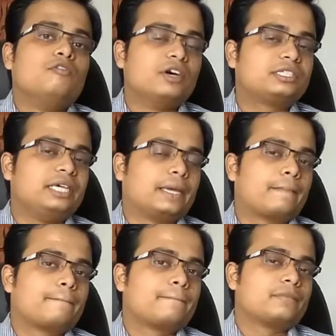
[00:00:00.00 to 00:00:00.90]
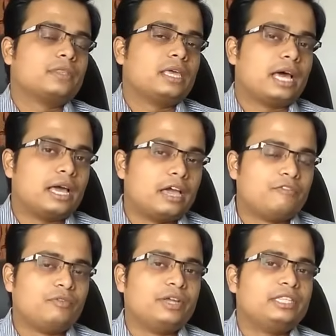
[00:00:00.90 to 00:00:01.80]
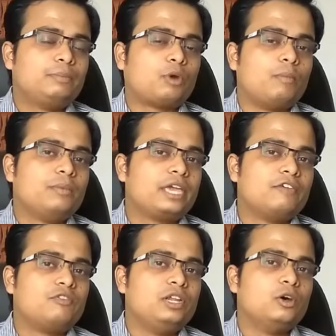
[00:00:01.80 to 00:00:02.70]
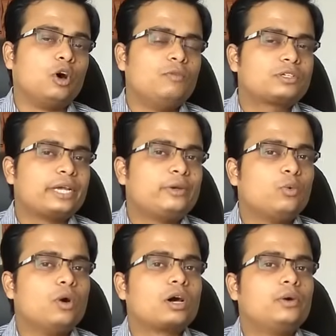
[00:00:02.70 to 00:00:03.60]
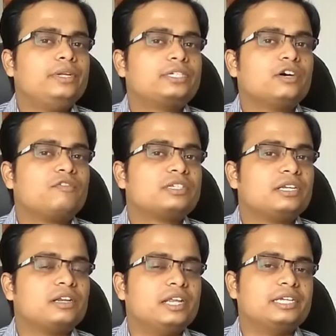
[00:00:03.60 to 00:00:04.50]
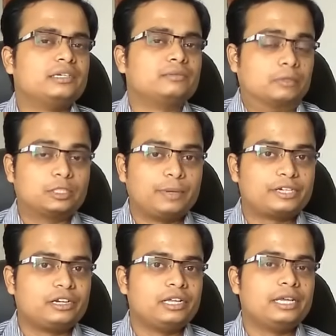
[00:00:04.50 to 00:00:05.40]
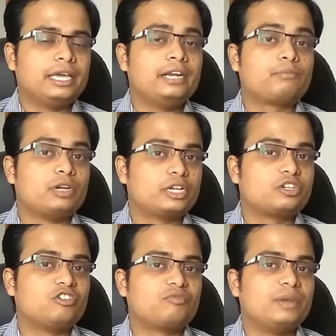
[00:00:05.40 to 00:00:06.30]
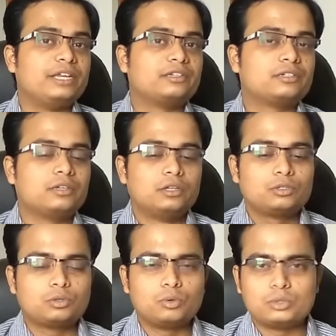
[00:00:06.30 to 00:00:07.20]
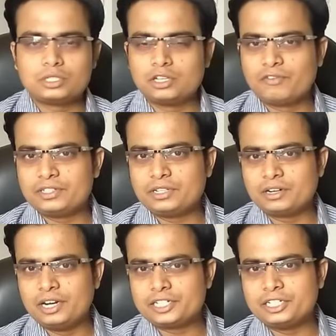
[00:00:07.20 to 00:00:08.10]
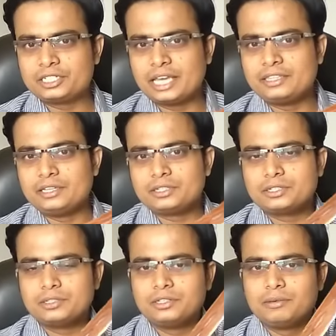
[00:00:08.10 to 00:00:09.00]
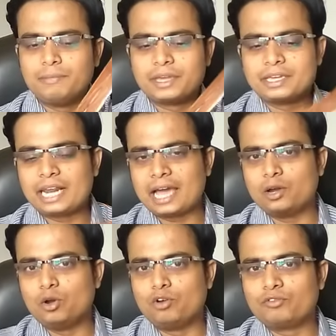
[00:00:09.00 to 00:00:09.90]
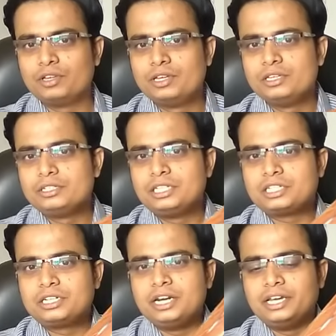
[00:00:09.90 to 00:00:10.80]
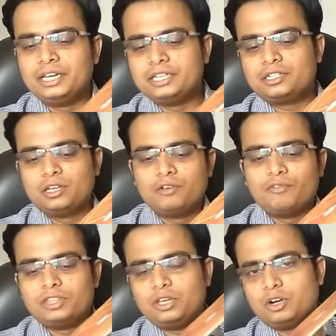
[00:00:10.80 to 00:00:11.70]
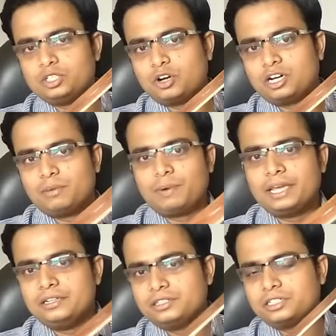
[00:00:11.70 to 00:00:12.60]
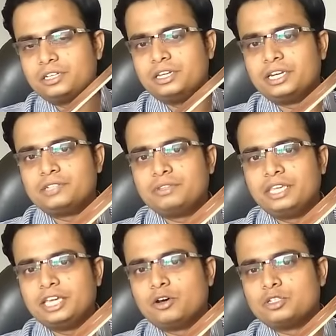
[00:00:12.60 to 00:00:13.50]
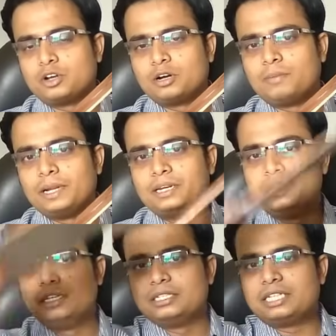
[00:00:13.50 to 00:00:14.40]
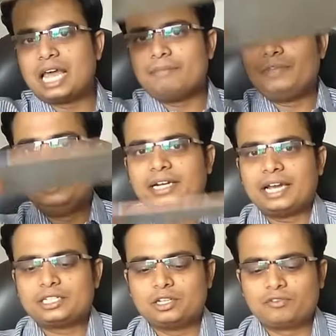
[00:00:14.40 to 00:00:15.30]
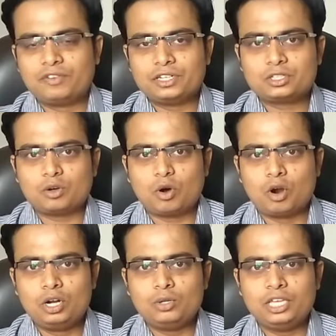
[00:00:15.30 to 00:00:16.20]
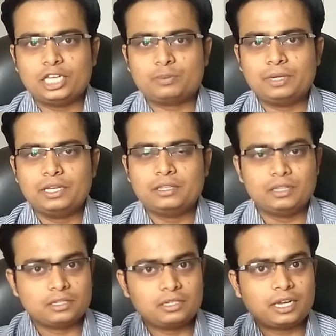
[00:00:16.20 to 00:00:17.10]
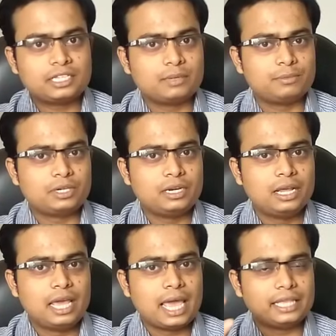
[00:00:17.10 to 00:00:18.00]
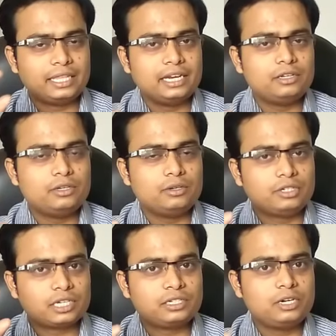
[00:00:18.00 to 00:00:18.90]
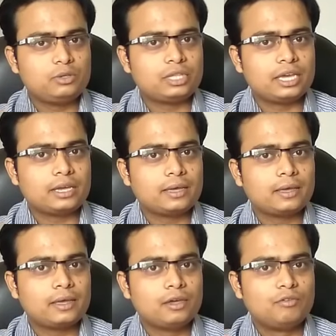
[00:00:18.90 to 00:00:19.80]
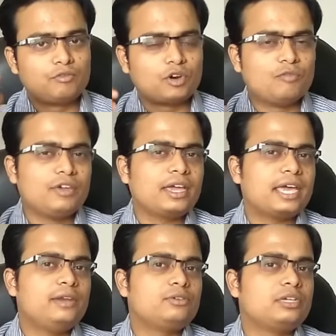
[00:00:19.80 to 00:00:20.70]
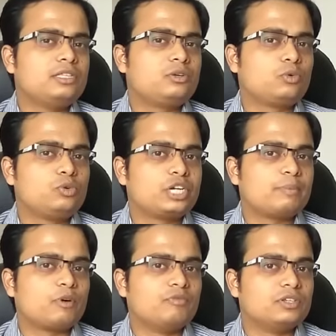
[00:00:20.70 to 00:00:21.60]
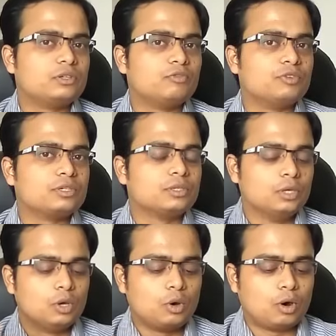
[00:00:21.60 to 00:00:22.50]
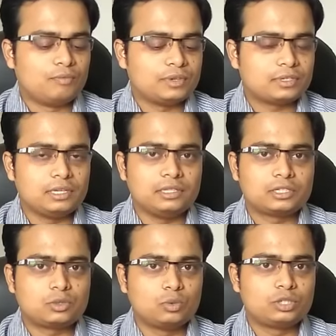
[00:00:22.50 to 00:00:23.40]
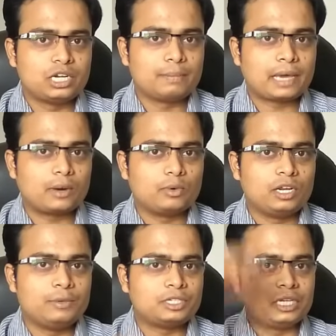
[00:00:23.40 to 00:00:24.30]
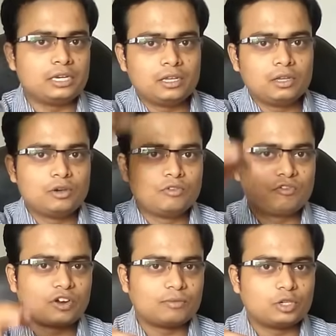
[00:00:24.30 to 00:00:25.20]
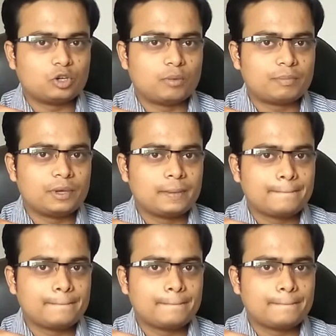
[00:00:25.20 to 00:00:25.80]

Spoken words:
First thing, if you read the problem carefully, always try to work out the surface inclination, especially in projection of planes. So the surface inclination is like this, making an angle of 60 degrees with the horizontal plane, 60 degrees with the horizontal plane. Slam the entire surface onto the HP. This is our assumption. And then you just need to think, from where can you see the true shape of the surface? Obviously, this true shape can only be seen from the top.